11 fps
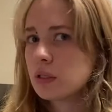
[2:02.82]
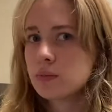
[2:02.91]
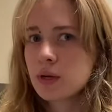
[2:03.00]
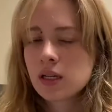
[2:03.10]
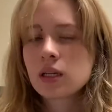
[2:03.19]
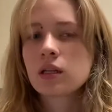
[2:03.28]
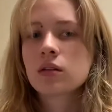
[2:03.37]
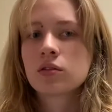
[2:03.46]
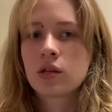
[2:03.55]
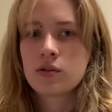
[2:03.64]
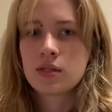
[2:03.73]
to make it a little
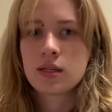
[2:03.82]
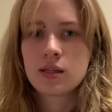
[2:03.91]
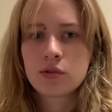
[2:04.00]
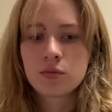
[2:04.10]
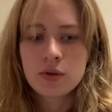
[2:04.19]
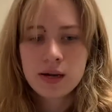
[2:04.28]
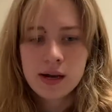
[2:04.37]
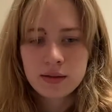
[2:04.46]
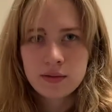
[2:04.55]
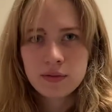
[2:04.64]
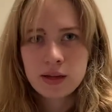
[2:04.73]
toasted. This will bring out
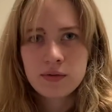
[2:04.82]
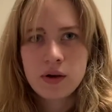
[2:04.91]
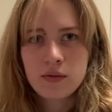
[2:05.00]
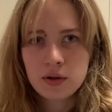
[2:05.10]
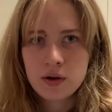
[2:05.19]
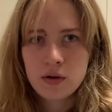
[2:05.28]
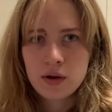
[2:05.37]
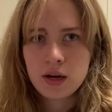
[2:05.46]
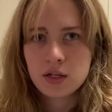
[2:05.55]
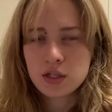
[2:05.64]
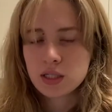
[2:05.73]
the flavor of the
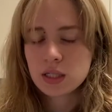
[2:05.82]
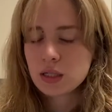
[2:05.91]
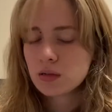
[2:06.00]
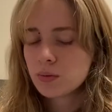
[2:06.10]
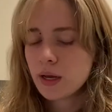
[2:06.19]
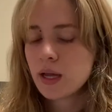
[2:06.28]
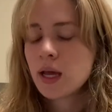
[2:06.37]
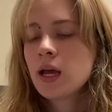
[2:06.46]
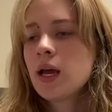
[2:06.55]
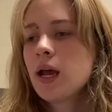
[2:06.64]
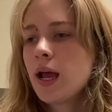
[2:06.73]
coconut just a little bit,
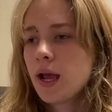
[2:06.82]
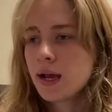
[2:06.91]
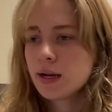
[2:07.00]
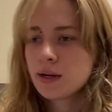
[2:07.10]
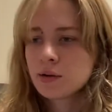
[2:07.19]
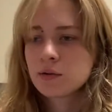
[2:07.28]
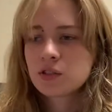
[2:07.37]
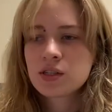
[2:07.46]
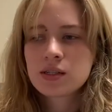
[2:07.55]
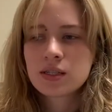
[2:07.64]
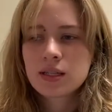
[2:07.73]
and
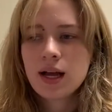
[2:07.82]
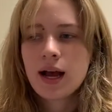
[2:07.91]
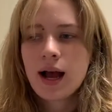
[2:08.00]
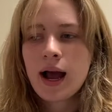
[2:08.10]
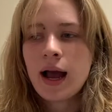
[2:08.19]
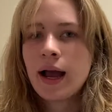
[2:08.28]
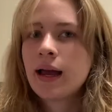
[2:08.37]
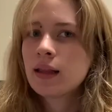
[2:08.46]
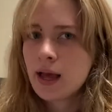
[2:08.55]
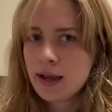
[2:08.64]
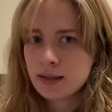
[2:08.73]
I
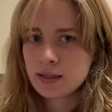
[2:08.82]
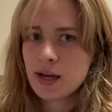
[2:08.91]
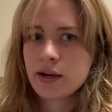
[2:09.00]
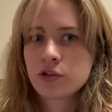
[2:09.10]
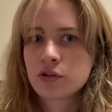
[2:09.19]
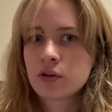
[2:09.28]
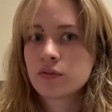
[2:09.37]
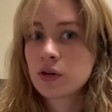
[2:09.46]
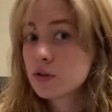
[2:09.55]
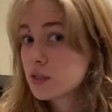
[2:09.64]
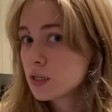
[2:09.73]
like the texture of
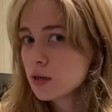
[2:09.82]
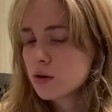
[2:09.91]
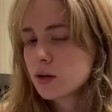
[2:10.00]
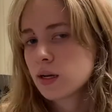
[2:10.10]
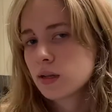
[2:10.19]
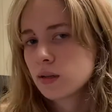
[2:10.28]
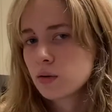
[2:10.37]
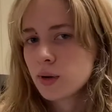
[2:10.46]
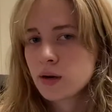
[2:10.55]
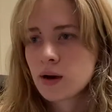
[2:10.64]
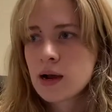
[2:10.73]
toasted coconut a little better.